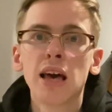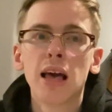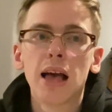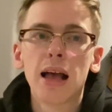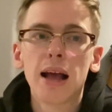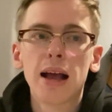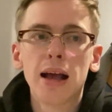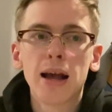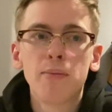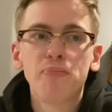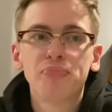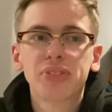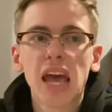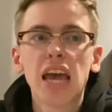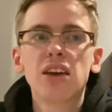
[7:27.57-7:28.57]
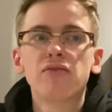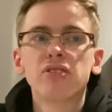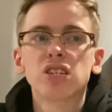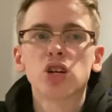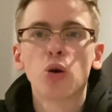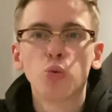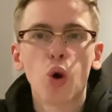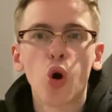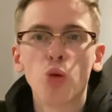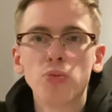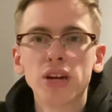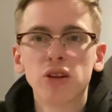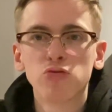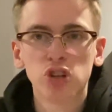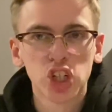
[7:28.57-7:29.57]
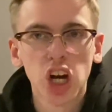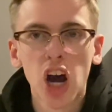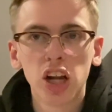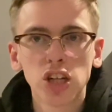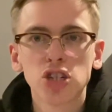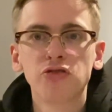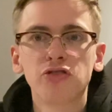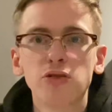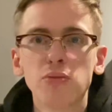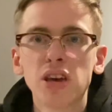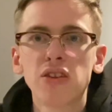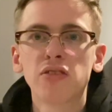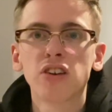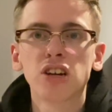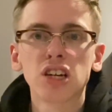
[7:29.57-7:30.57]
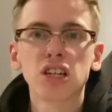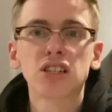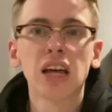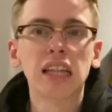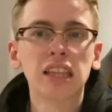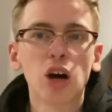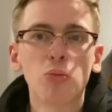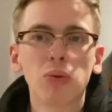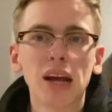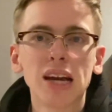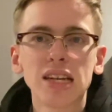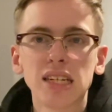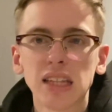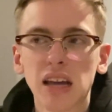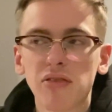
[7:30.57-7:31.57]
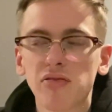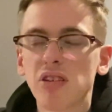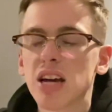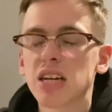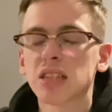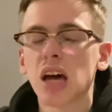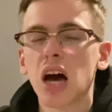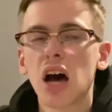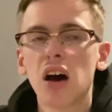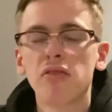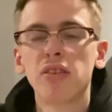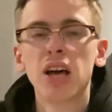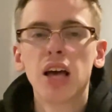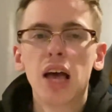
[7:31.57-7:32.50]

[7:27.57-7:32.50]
Davis, Iwobi and Richarlison for me, standout players in that first half.